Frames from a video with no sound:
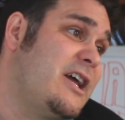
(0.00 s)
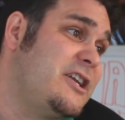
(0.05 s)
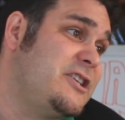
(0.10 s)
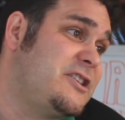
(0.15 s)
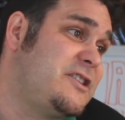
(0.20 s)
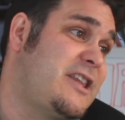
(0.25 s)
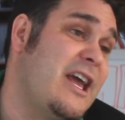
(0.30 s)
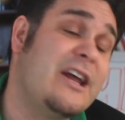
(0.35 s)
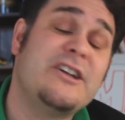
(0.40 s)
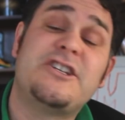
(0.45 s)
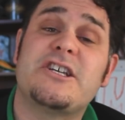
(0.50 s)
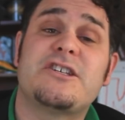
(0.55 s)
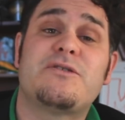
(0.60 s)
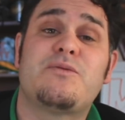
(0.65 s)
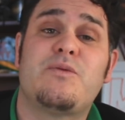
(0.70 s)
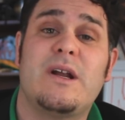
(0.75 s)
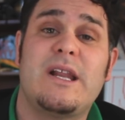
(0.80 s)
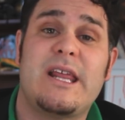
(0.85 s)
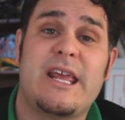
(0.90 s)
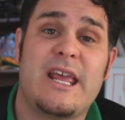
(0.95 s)
they're
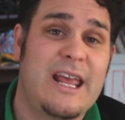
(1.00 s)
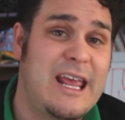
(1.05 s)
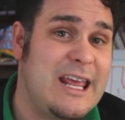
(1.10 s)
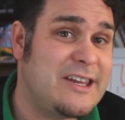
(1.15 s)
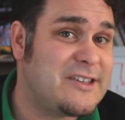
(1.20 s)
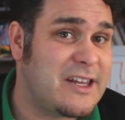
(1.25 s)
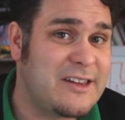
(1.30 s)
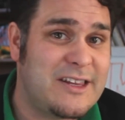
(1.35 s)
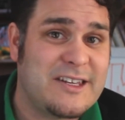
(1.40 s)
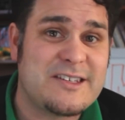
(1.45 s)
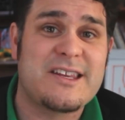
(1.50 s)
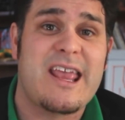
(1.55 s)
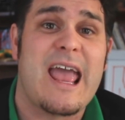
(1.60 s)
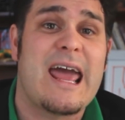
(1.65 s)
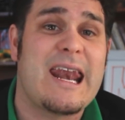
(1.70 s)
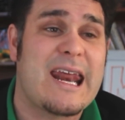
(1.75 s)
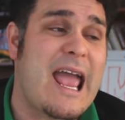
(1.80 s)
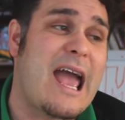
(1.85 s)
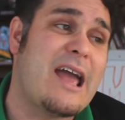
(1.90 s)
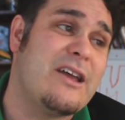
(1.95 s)
just really, this is the
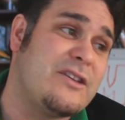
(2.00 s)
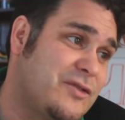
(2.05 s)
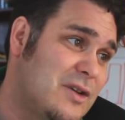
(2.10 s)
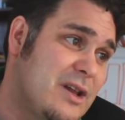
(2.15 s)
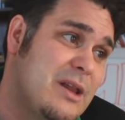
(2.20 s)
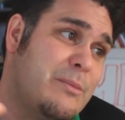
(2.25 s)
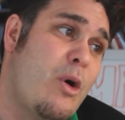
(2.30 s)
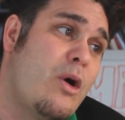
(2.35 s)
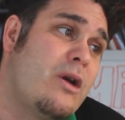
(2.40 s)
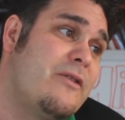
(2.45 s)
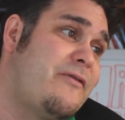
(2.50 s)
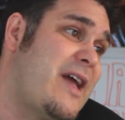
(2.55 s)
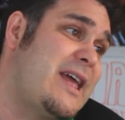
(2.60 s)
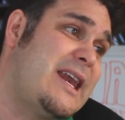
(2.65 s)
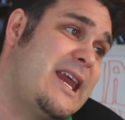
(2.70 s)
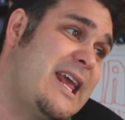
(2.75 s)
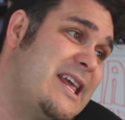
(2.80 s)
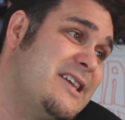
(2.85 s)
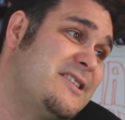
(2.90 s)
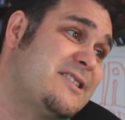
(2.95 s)
kind of guy who's really
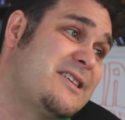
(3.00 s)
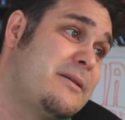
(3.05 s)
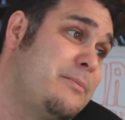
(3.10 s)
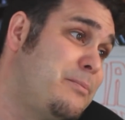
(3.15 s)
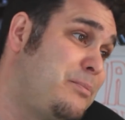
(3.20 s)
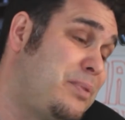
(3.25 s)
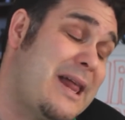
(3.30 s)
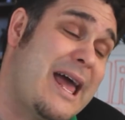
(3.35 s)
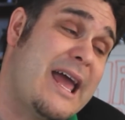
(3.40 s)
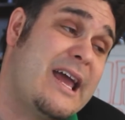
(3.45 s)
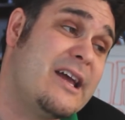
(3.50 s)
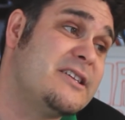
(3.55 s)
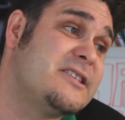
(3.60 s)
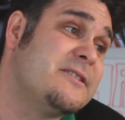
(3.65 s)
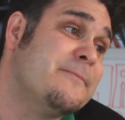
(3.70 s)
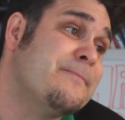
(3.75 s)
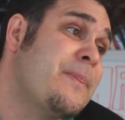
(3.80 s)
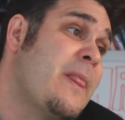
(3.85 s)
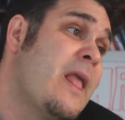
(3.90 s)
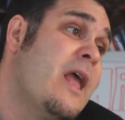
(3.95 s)
motivating his
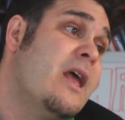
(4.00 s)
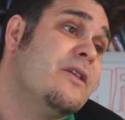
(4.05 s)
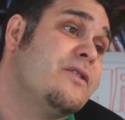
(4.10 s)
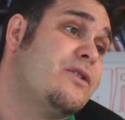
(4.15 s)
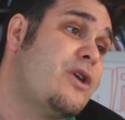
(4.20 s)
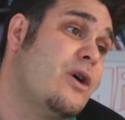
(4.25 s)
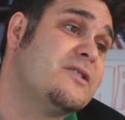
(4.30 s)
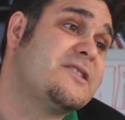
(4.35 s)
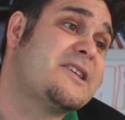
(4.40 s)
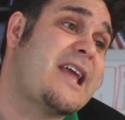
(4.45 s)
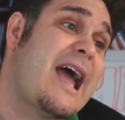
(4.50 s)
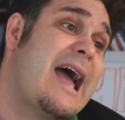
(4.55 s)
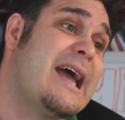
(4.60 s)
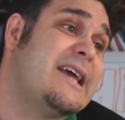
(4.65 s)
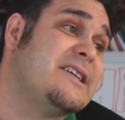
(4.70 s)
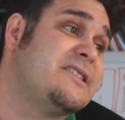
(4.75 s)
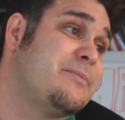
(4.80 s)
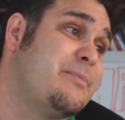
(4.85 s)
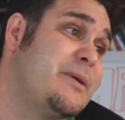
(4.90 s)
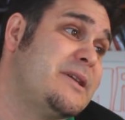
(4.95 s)
players. Those
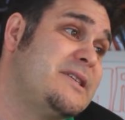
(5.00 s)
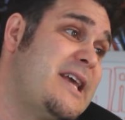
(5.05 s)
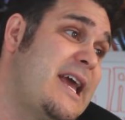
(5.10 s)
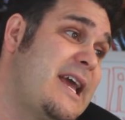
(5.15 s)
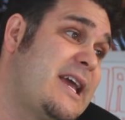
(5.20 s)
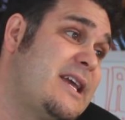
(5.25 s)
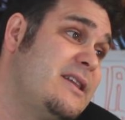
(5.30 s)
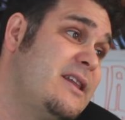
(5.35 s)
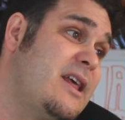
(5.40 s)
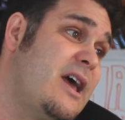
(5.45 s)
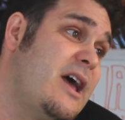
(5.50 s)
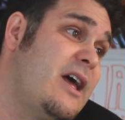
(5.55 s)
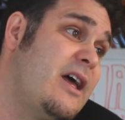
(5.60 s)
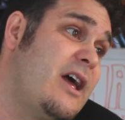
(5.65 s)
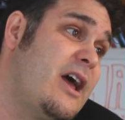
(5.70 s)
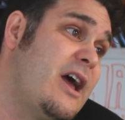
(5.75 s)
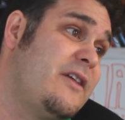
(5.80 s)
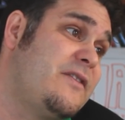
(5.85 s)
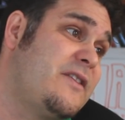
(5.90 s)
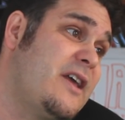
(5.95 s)
guys have been taking
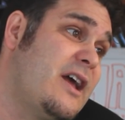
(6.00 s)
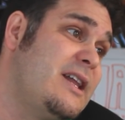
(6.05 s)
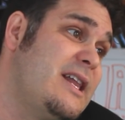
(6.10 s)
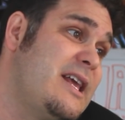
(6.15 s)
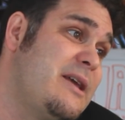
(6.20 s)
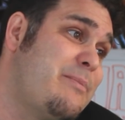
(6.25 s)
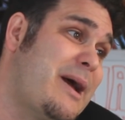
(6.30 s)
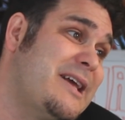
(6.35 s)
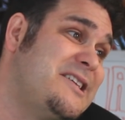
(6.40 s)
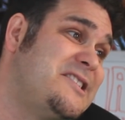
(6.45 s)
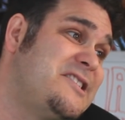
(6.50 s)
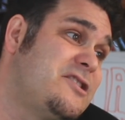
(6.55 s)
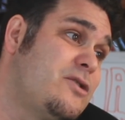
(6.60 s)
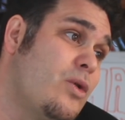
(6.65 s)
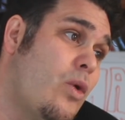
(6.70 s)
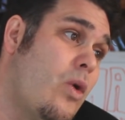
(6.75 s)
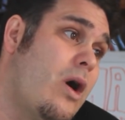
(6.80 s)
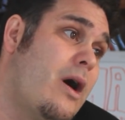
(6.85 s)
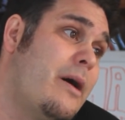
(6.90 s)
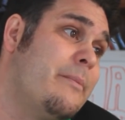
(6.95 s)
their league by
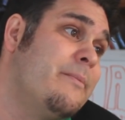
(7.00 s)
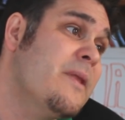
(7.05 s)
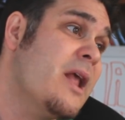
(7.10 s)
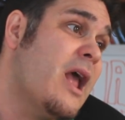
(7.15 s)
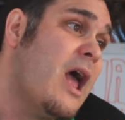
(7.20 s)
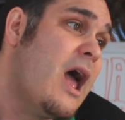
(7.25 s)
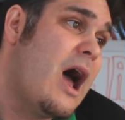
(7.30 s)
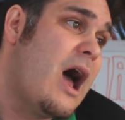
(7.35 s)
storm.